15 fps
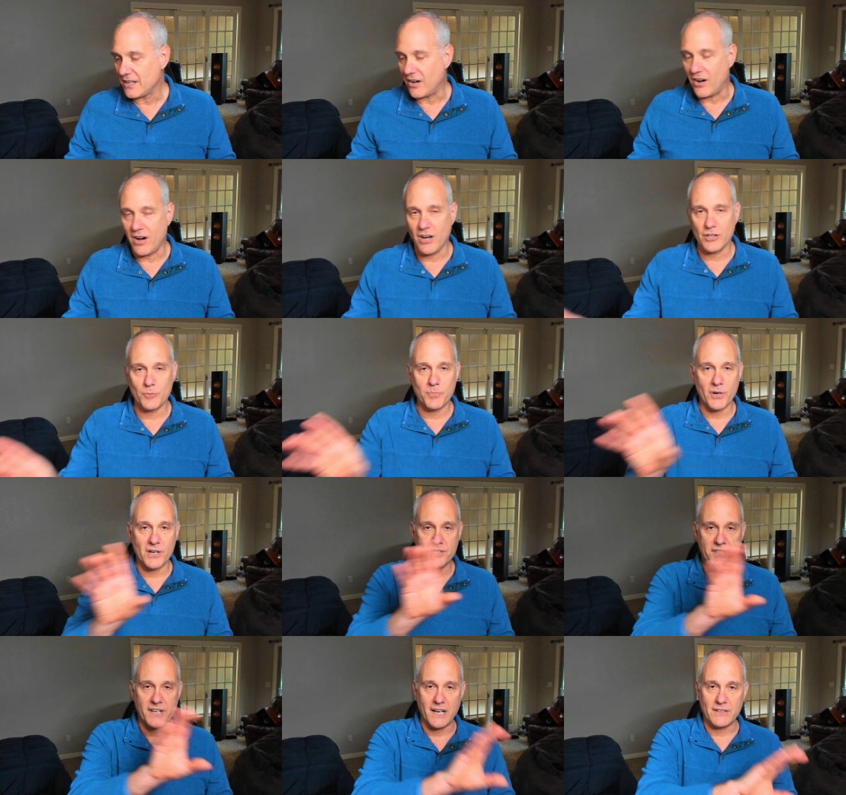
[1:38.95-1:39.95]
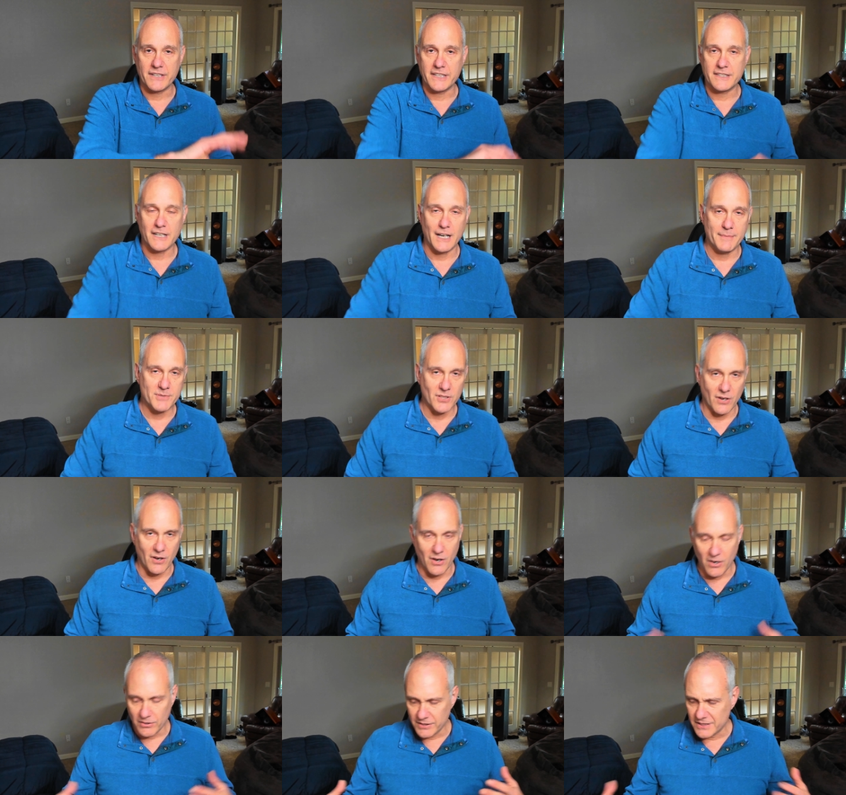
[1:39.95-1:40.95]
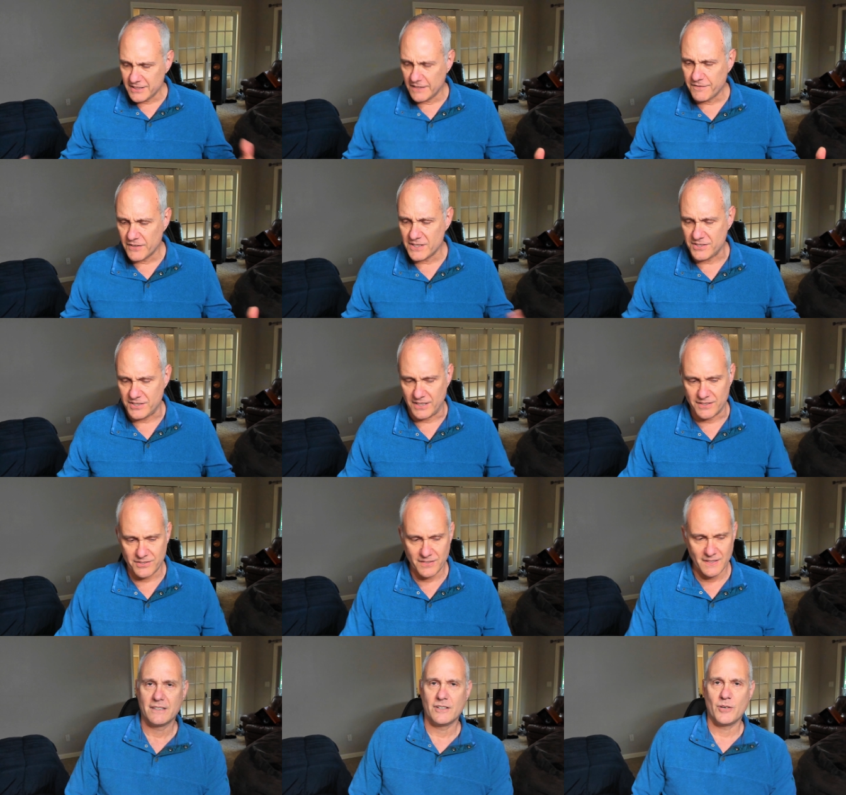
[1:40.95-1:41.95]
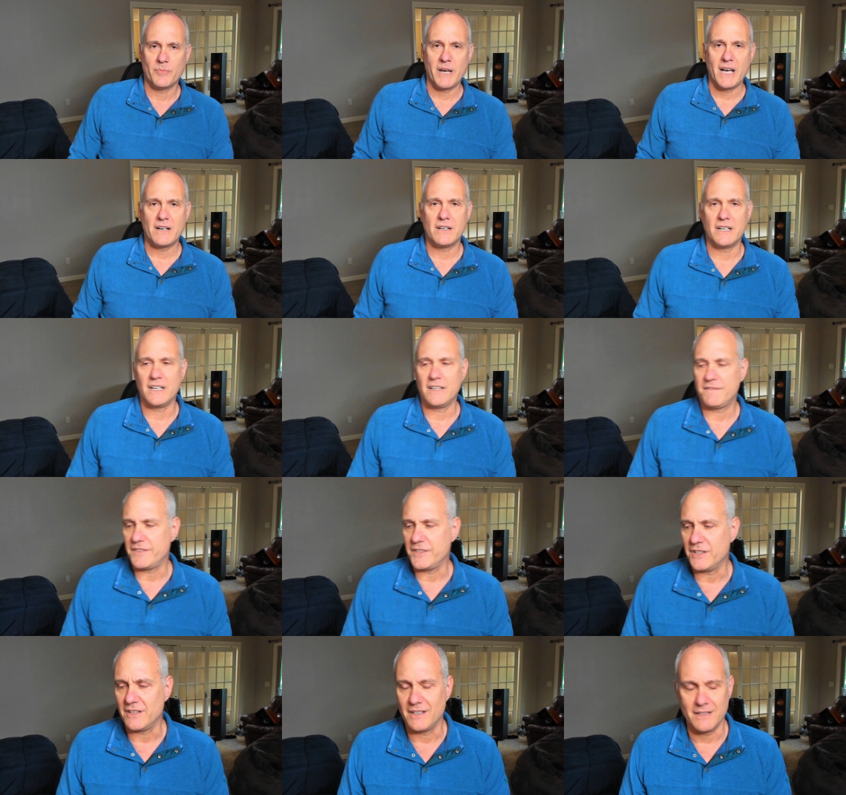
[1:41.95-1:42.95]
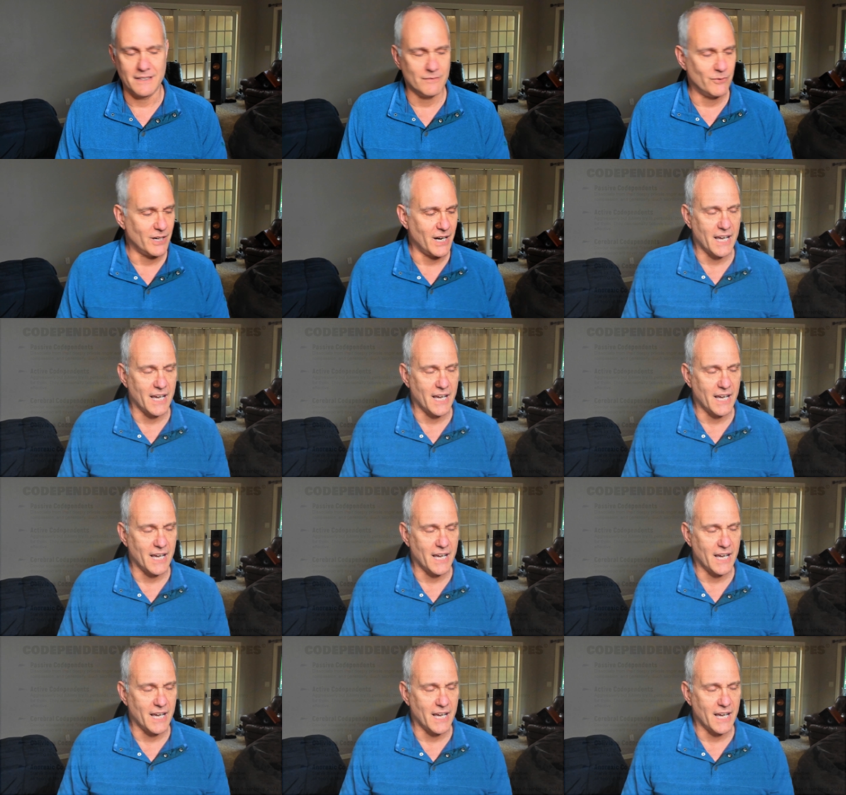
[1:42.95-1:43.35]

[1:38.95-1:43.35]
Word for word: all the personality types, all the differences. No matter if you're what I